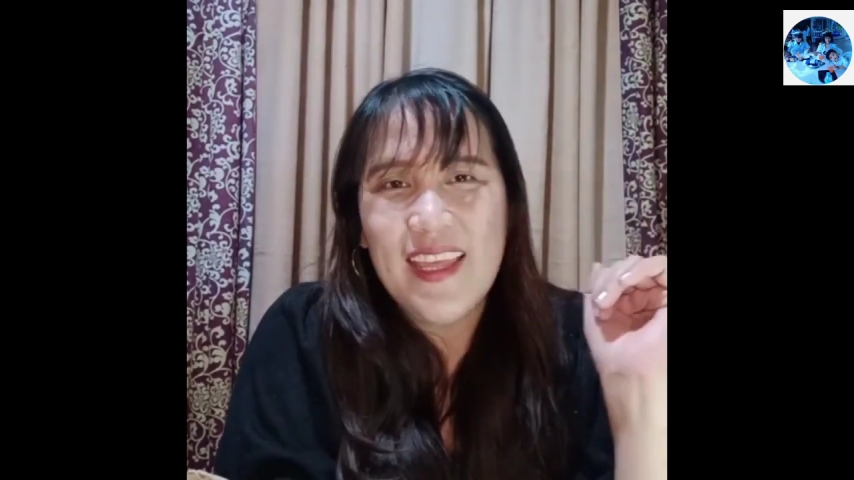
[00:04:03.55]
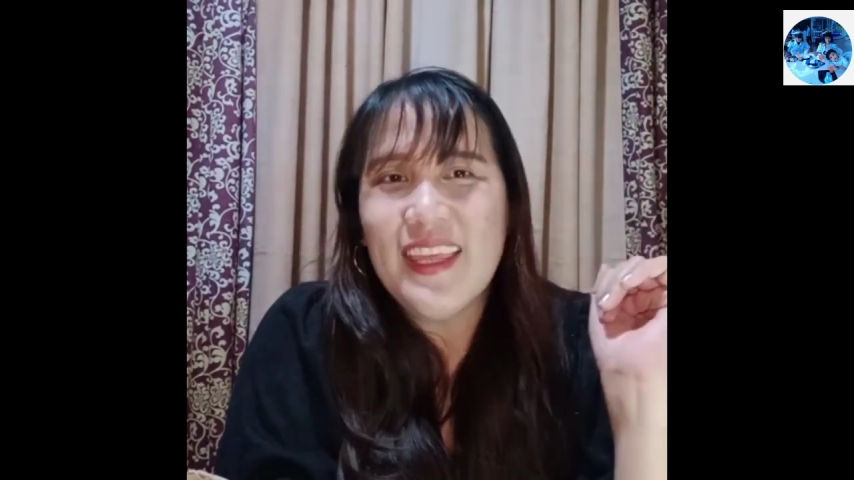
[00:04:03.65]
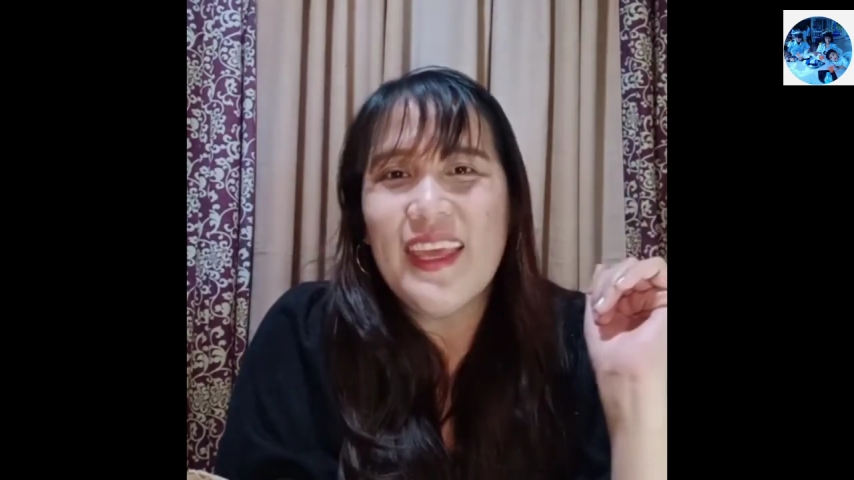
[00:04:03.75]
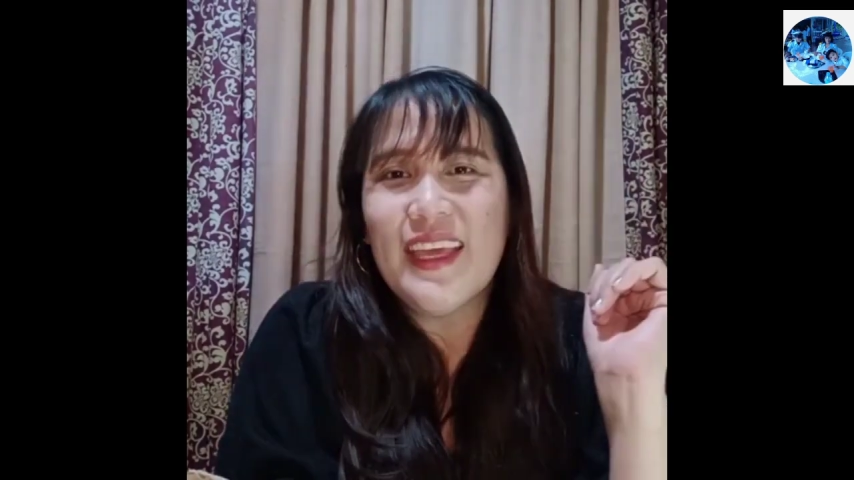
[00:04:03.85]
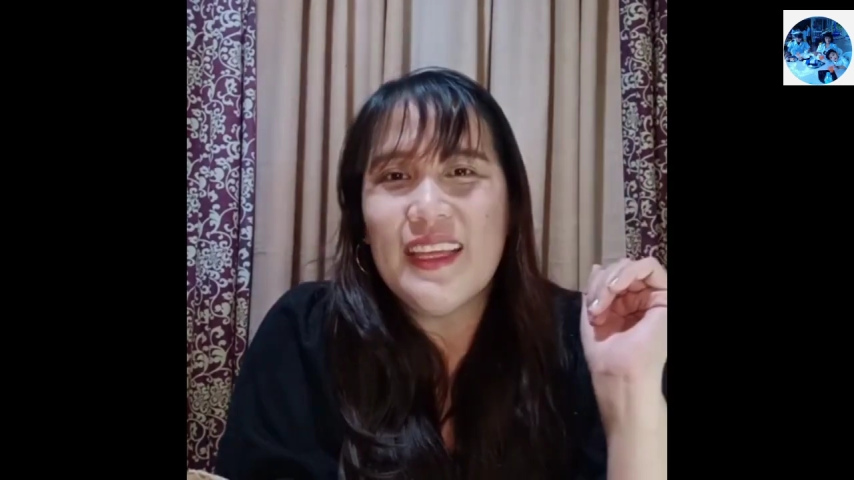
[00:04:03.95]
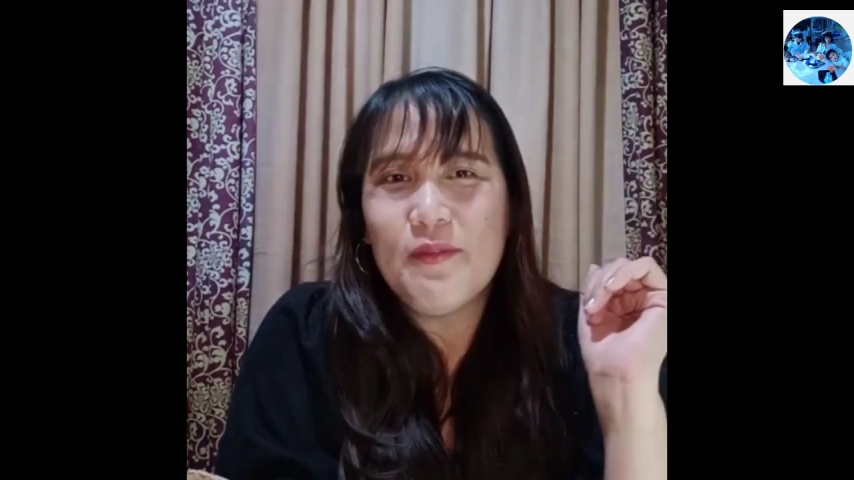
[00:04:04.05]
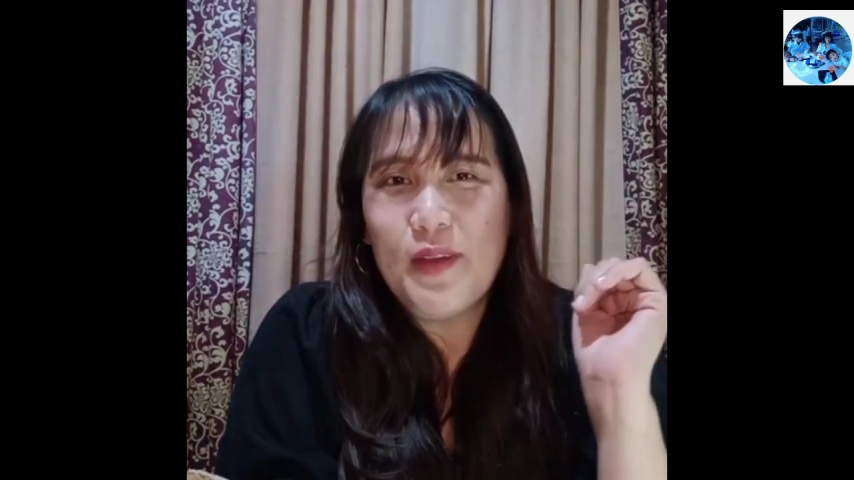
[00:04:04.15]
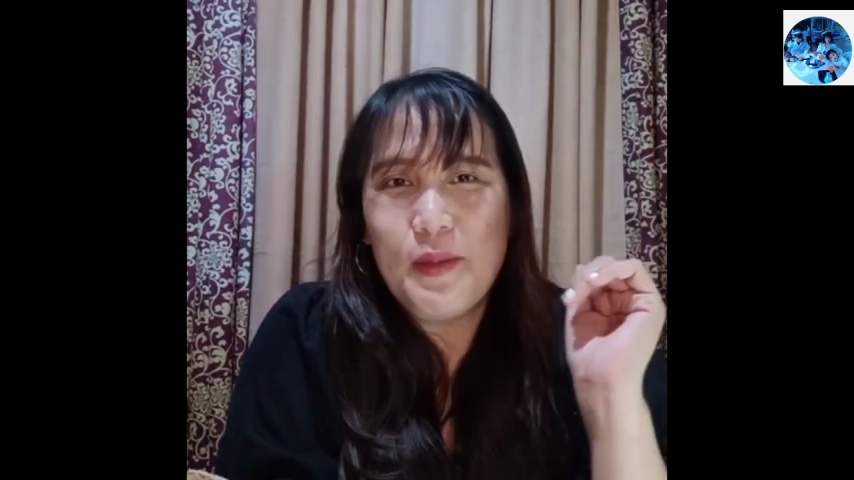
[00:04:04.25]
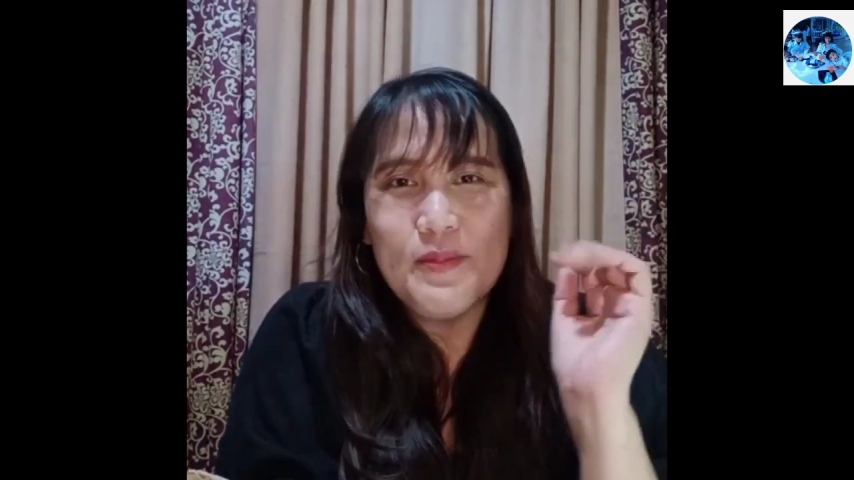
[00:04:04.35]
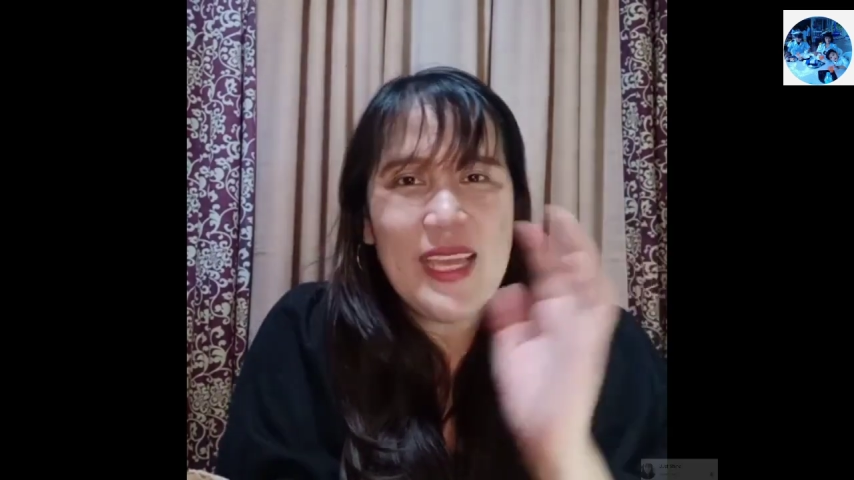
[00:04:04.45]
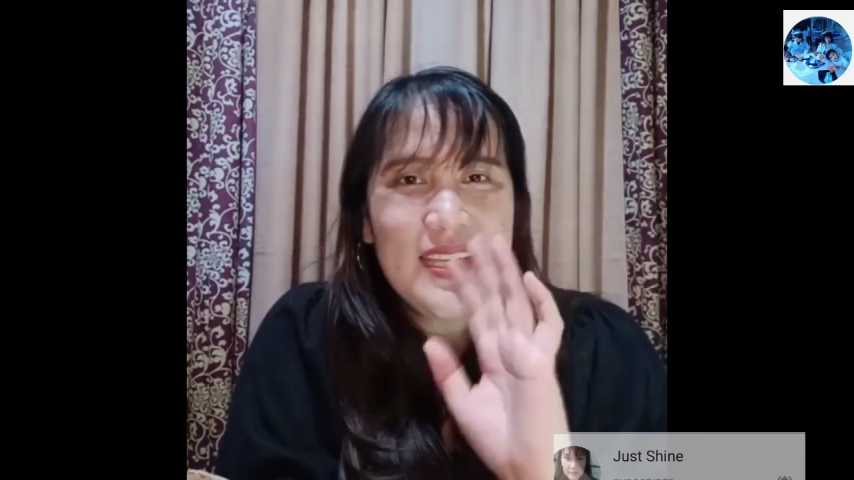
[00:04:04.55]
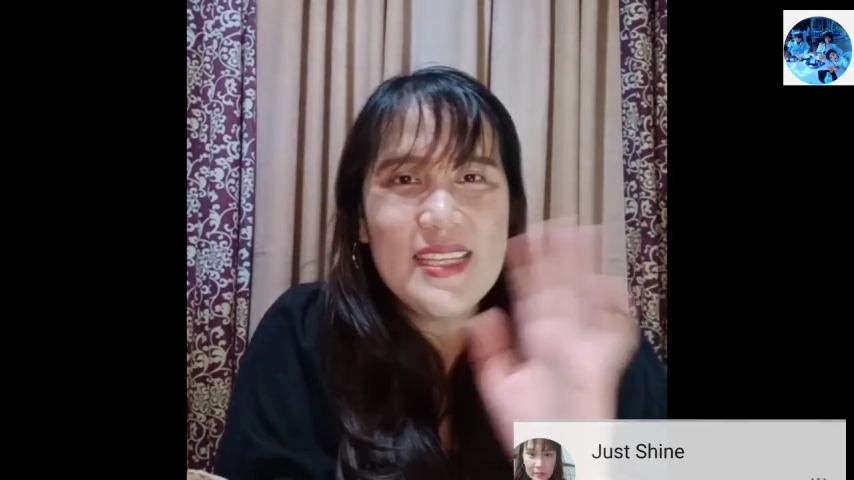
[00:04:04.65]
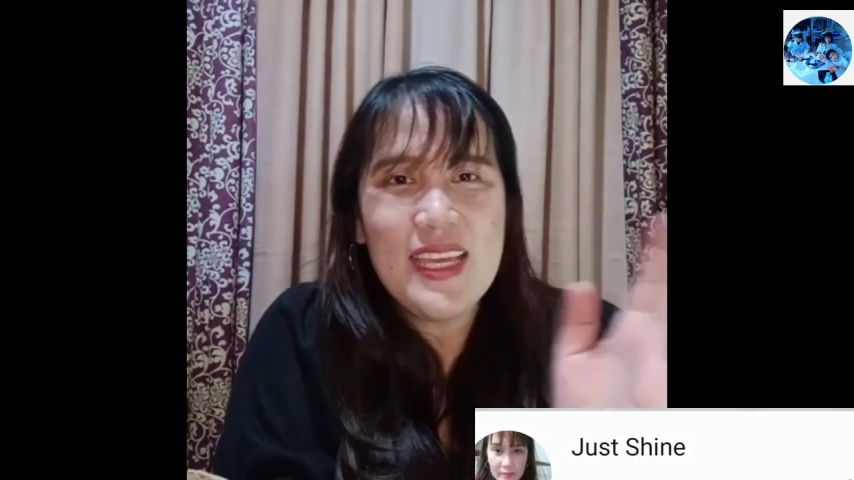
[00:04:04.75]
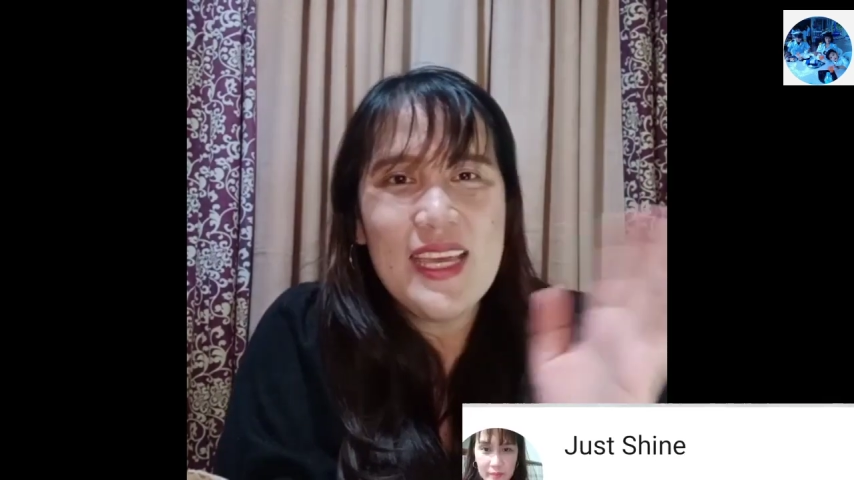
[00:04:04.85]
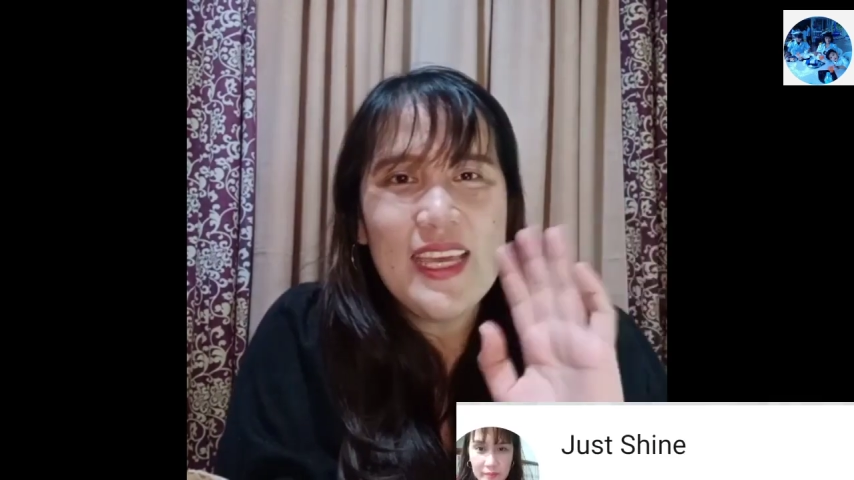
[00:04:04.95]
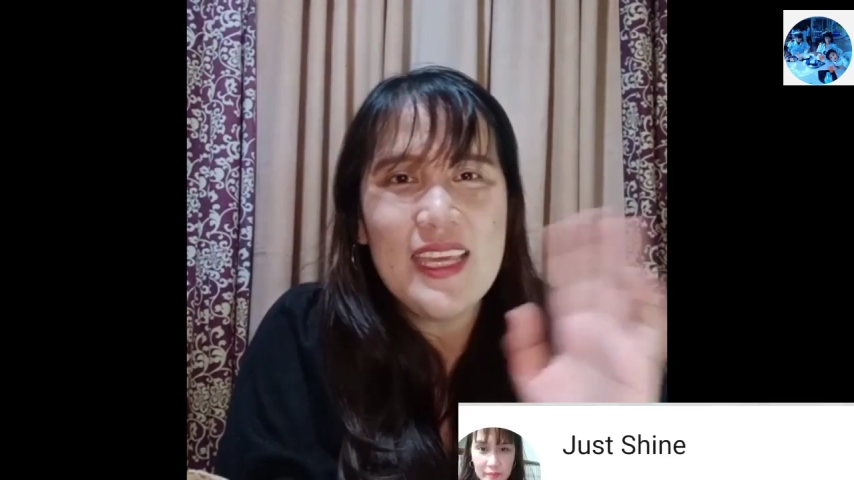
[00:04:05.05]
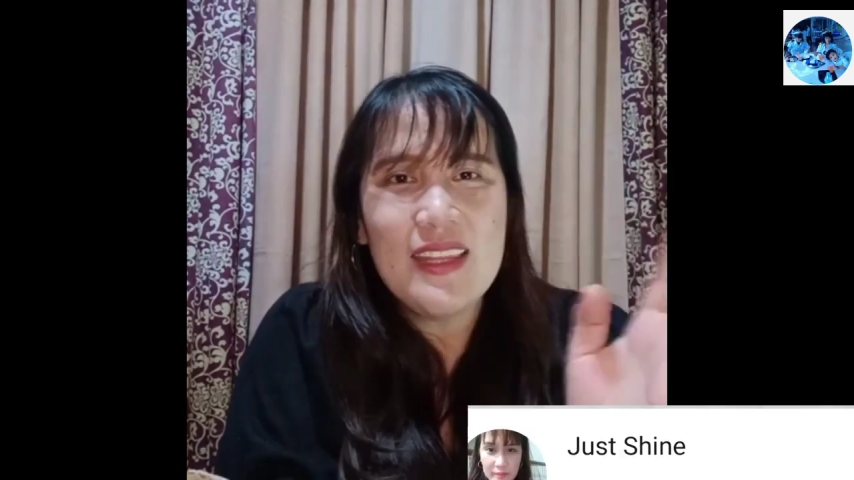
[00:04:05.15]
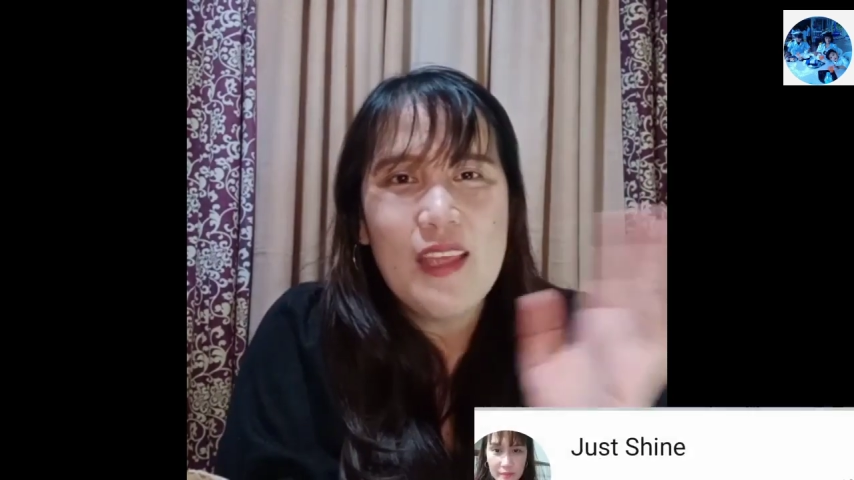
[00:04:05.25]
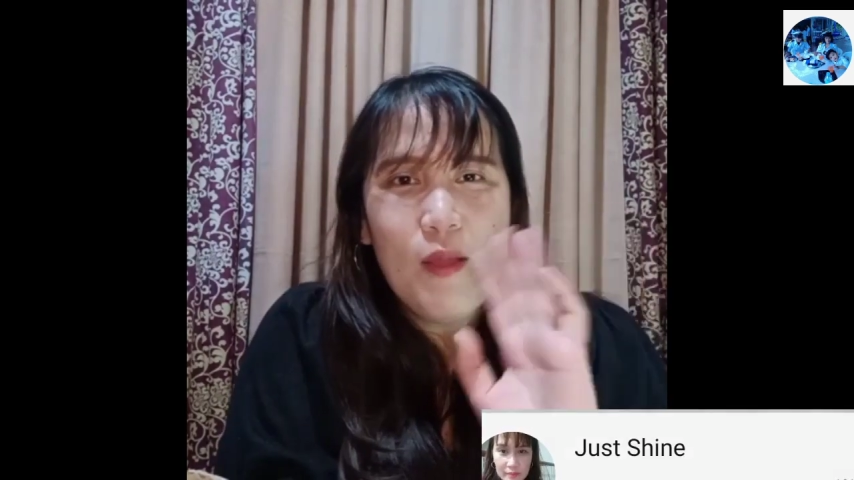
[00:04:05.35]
And from Jashine,